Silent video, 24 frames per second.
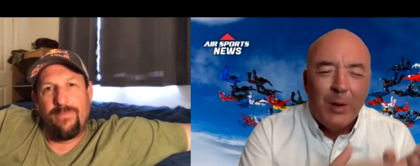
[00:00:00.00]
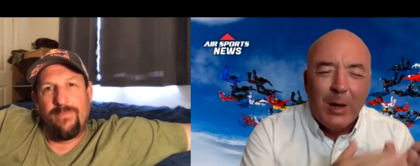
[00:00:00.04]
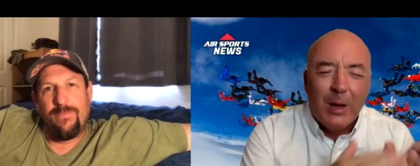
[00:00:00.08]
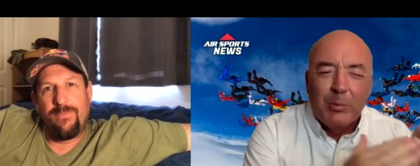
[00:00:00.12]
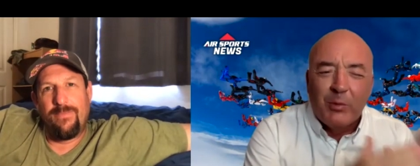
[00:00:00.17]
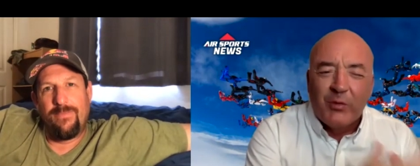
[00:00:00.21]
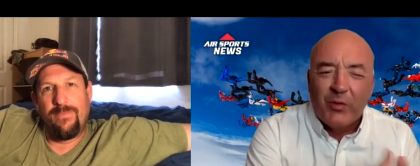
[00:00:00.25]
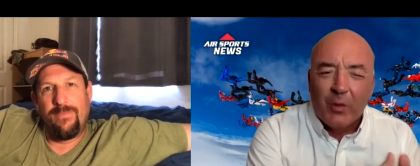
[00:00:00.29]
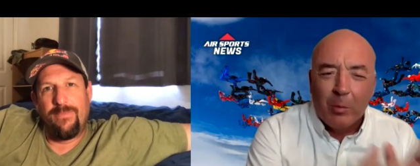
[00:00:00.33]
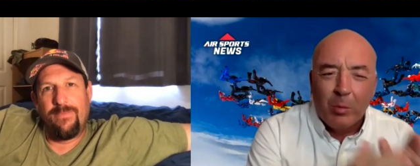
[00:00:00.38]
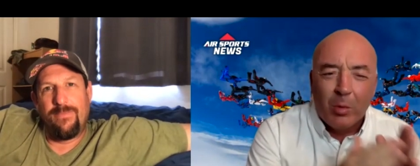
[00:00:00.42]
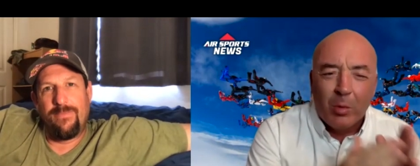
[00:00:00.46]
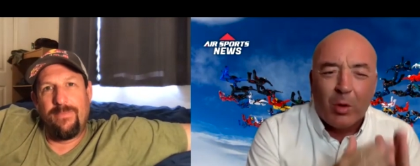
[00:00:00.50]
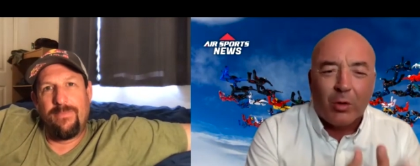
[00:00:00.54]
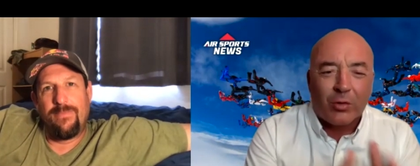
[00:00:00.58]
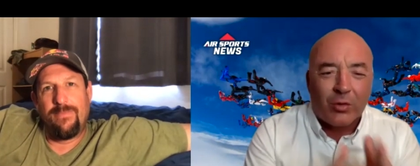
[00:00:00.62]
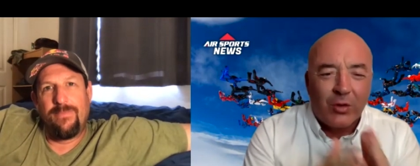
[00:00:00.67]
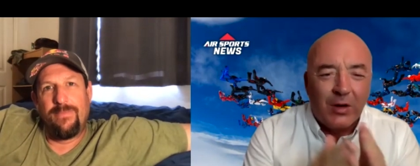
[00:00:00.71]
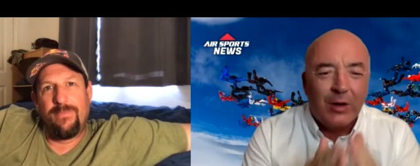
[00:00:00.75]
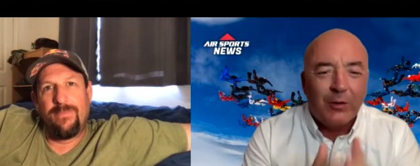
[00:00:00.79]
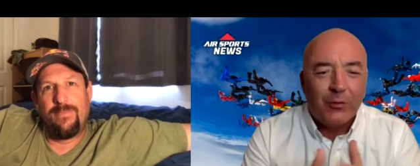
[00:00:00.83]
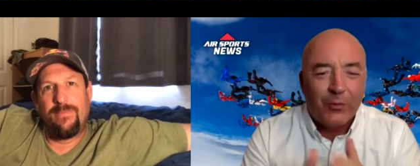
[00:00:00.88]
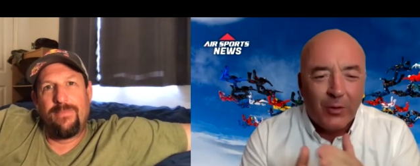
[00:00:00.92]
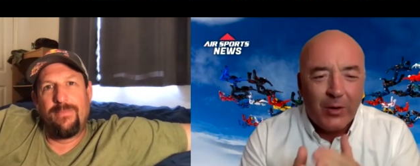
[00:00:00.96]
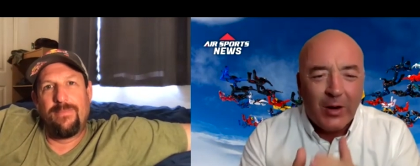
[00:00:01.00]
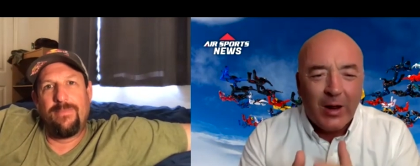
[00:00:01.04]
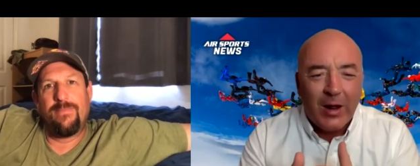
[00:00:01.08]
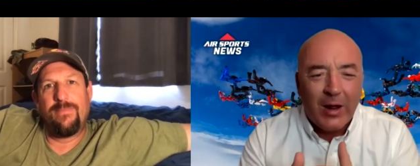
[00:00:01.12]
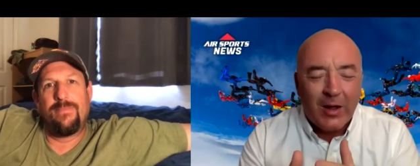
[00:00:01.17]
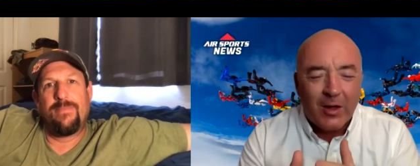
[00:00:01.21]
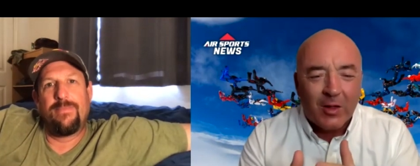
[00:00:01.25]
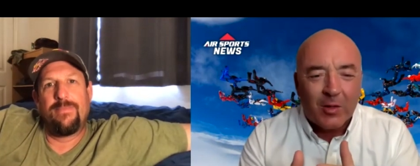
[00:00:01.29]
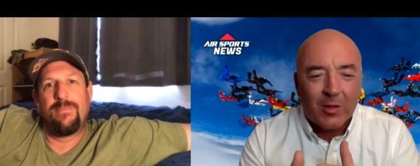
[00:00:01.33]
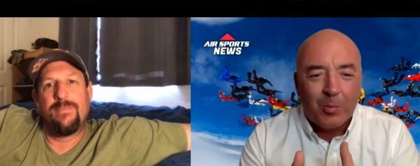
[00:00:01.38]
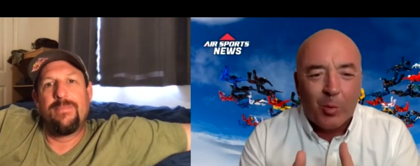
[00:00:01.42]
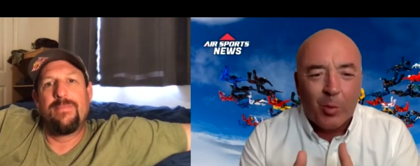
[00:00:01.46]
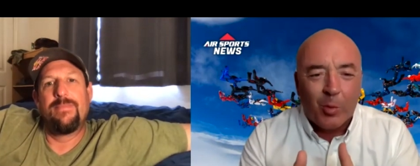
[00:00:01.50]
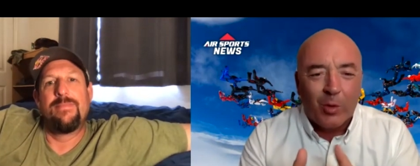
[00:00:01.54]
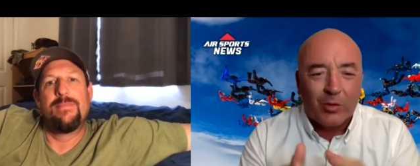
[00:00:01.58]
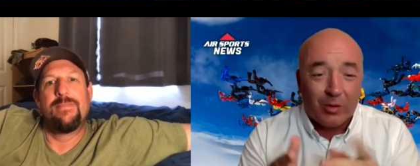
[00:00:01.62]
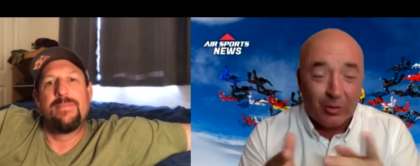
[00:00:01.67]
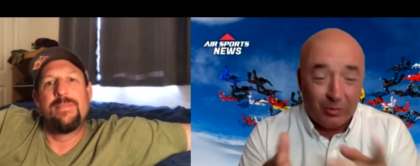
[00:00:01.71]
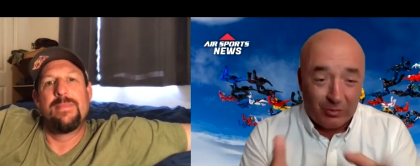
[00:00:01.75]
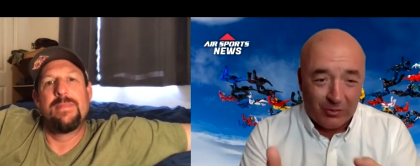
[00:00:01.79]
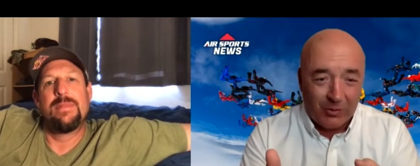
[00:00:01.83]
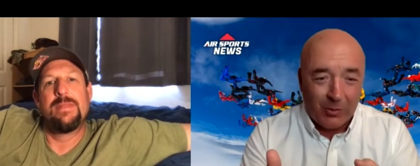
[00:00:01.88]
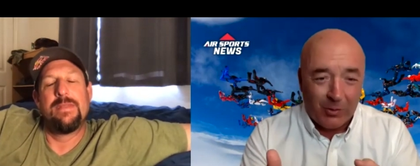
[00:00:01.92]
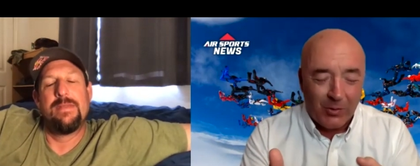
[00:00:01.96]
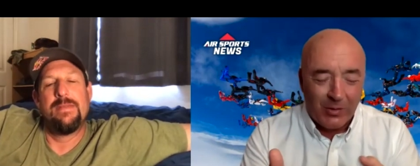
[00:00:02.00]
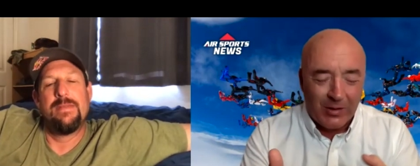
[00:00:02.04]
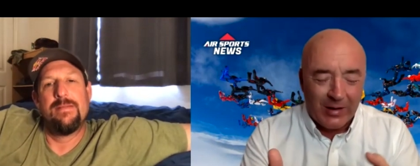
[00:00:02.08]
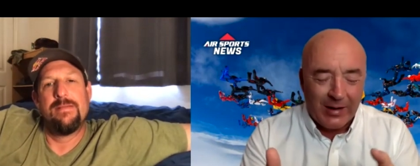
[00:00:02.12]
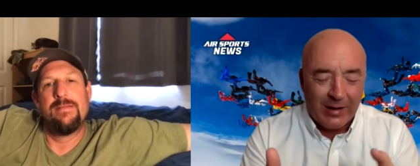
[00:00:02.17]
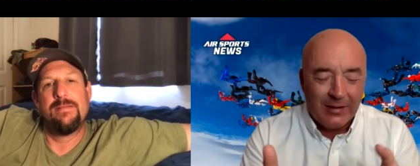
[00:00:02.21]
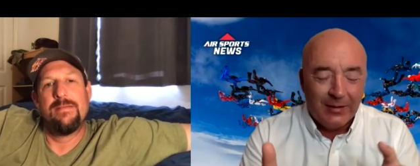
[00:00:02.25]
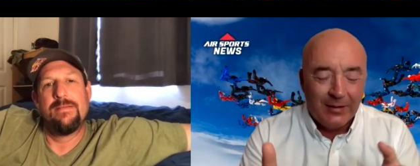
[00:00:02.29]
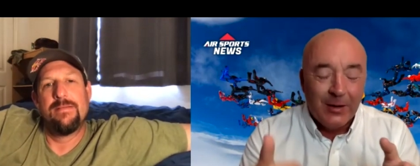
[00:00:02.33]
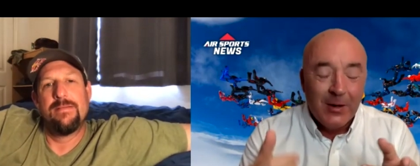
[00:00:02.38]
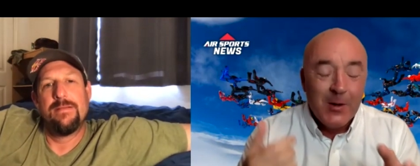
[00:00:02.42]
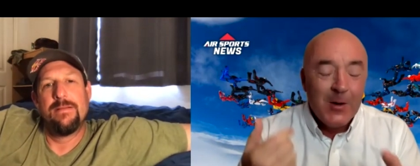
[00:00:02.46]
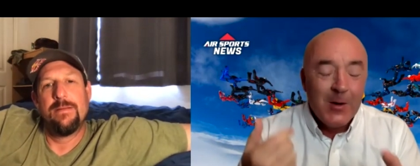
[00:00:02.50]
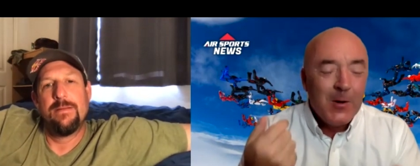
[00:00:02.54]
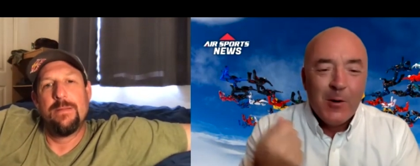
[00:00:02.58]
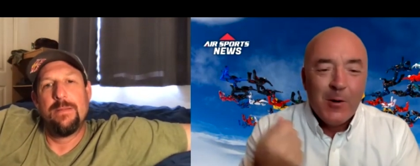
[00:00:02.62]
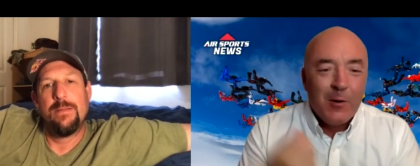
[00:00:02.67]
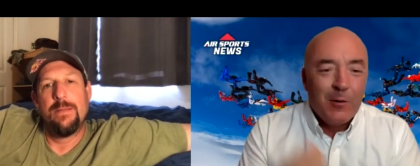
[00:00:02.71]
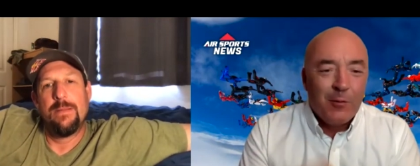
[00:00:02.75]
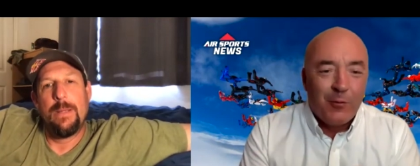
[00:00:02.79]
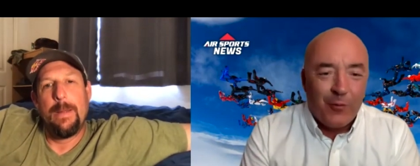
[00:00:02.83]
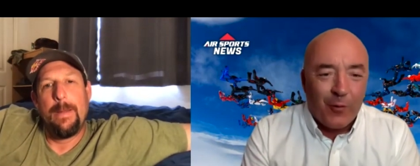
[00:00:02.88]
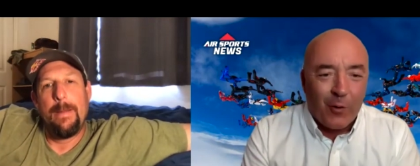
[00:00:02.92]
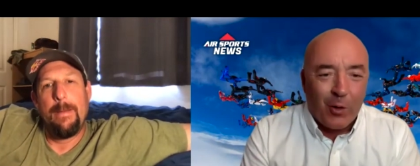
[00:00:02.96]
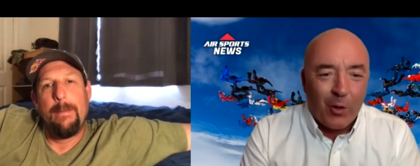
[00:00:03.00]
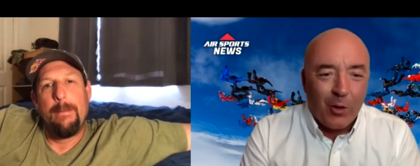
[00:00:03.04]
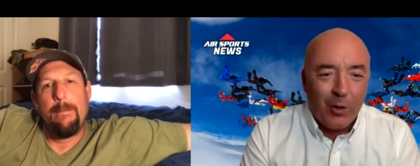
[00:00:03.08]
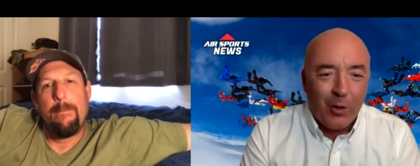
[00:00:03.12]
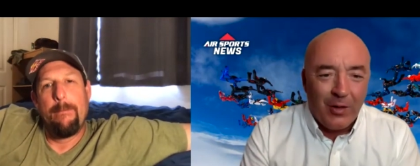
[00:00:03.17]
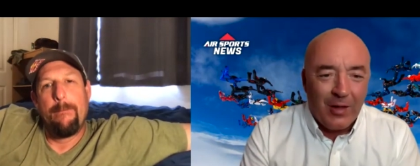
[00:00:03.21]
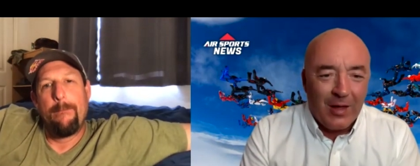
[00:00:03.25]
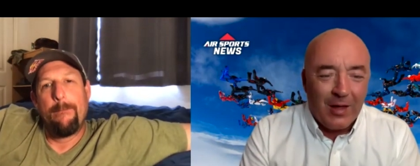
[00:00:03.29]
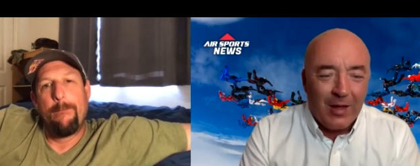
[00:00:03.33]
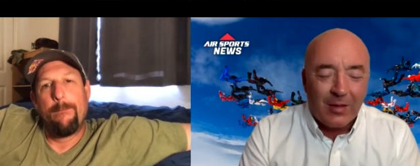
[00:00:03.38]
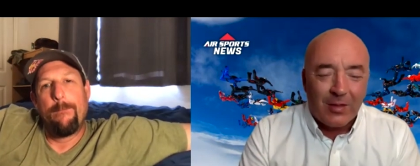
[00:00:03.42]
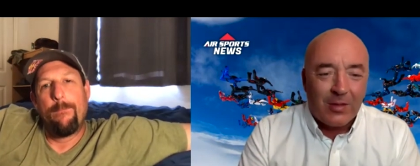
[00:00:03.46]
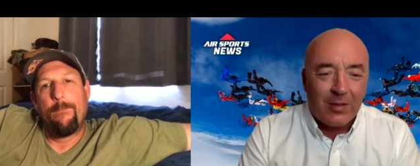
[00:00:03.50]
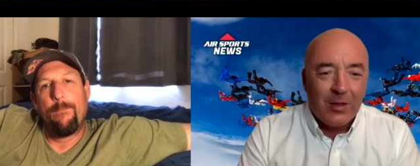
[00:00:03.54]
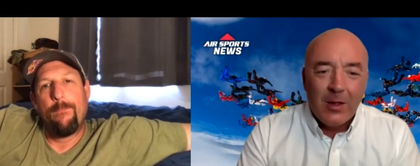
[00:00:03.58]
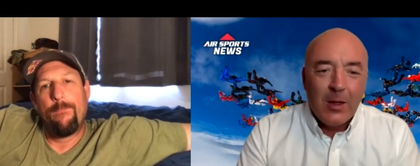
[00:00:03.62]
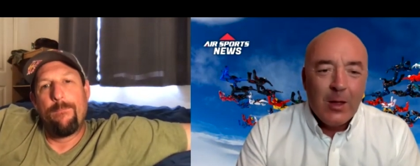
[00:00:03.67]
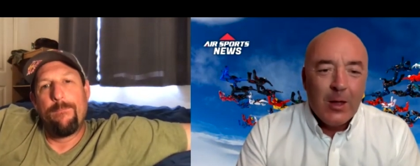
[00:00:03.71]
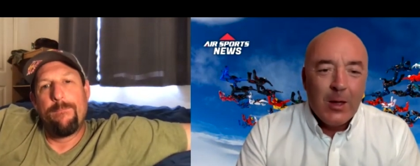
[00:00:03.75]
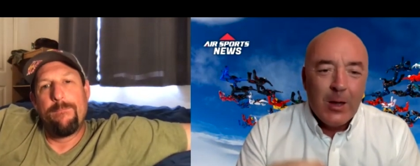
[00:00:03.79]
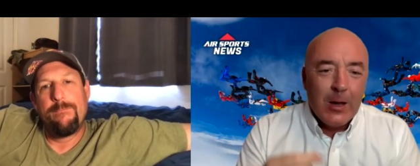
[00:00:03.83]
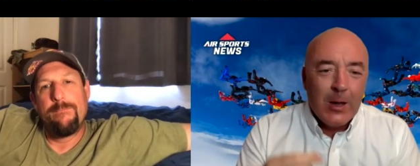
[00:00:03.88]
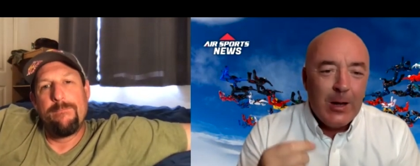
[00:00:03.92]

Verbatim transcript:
Speaker 1: People from lots of different air sports are tuning in for this.